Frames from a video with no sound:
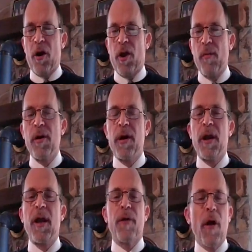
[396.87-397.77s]

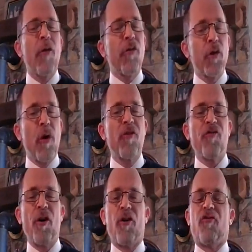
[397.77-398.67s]
community, but also to our
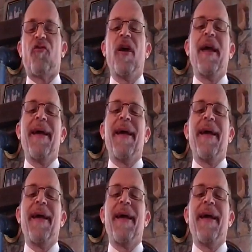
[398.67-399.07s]
church,